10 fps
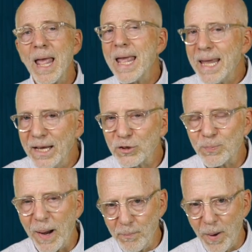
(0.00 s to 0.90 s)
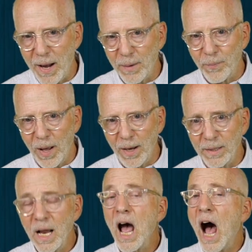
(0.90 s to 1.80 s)
Here's my bottom line.
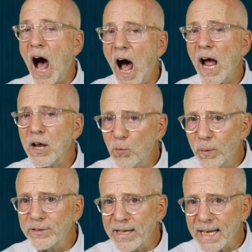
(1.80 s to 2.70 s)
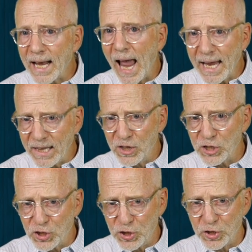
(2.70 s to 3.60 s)
I really like
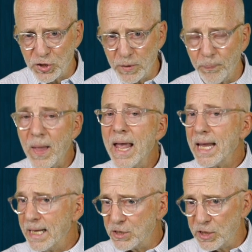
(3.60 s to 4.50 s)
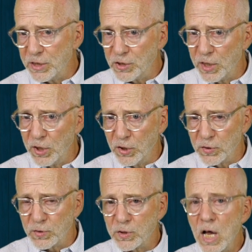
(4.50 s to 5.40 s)
this system. It's easy to
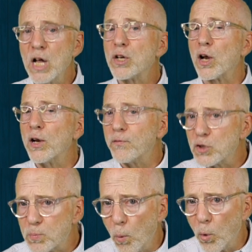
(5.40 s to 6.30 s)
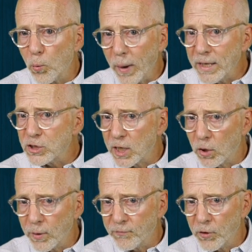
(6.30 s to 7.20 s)
use, delivers more range than
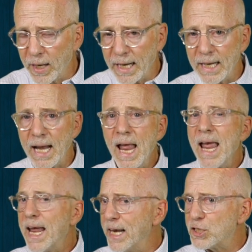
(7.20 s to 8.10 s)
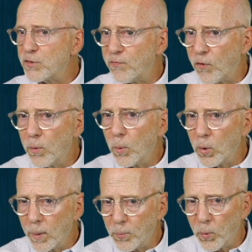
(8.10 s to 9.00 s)
I'll ever need. It's
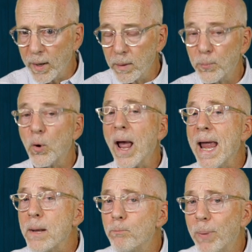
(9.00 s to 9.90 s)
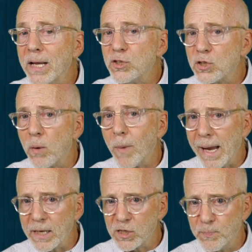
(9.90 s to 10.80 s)
firmware upgradable, and based on
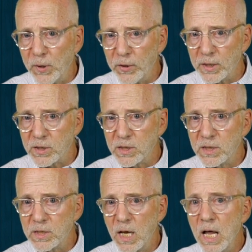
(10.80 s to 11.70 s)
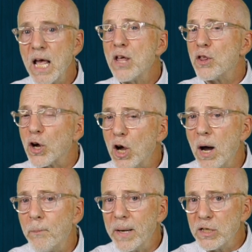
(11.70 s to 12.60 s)
my experiences, the
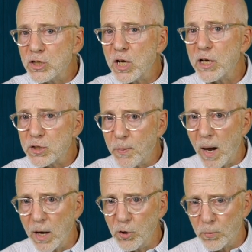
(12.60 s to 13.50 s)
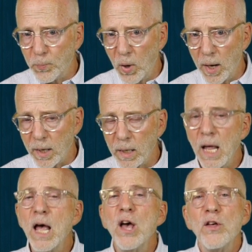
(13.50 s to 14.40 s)
company stands behind their product.
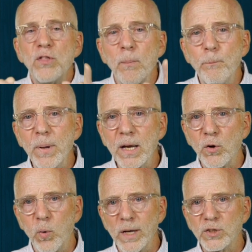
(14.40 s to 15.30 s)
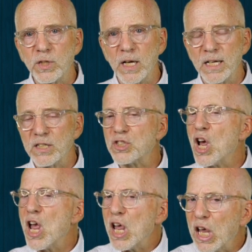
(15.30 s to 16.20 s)
The big question
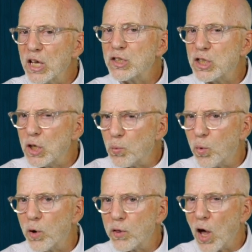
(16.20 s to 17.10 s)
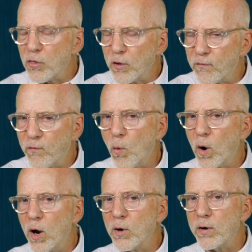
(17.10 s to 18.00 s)
is it worth the
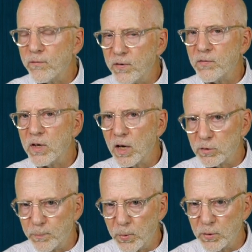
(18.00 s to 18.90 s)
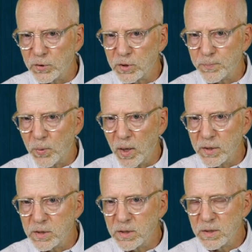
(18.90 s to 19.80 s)
$450 purchase
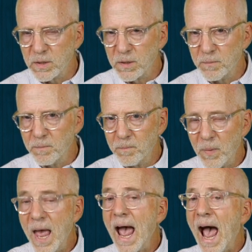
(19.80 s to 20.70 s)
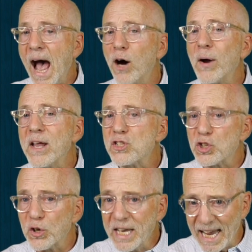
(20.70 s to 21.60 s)
price? I'll
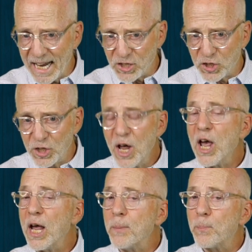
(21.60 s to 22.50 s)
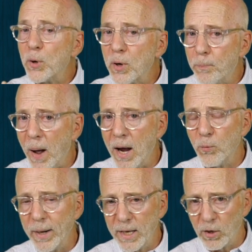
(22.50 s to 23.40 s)
answer yes and put a buy
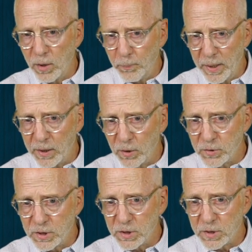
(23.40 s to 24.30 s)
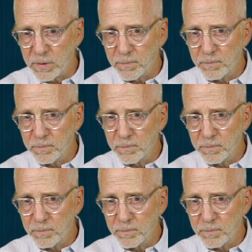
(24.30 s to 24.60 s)
rating on the Pico system.